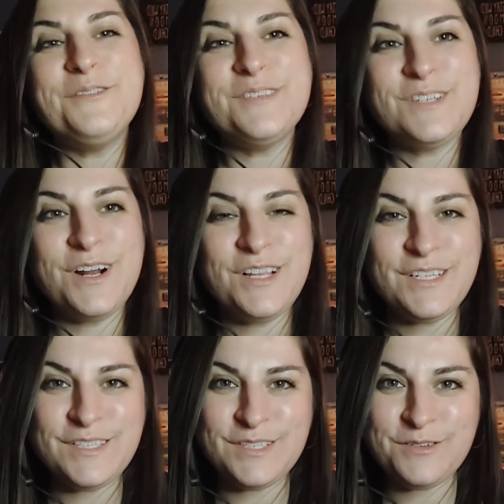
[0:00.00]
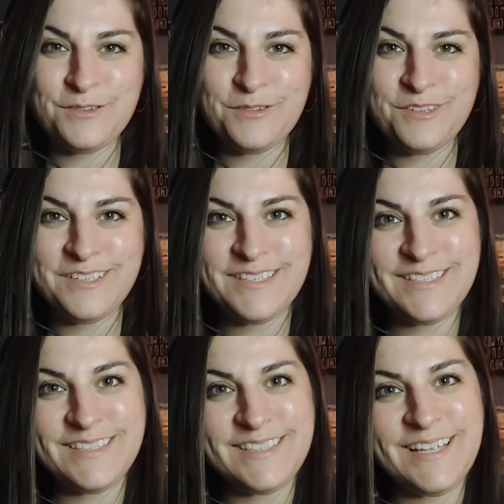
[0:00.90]
Starlit Souls.
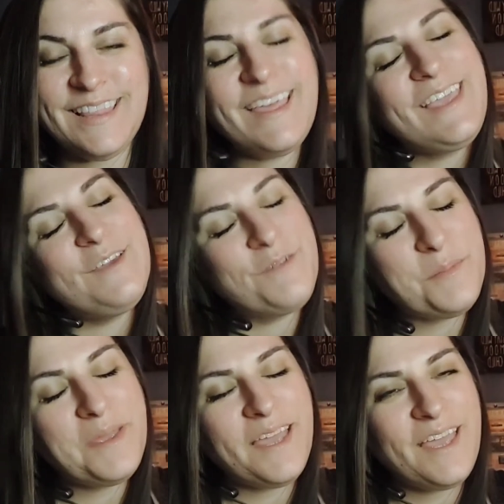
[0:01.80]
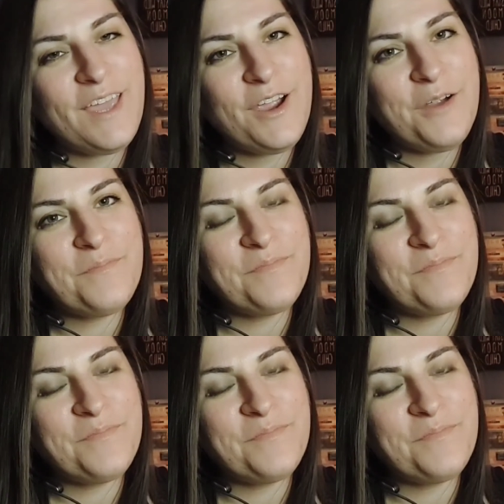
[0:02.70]
Thank you for being here.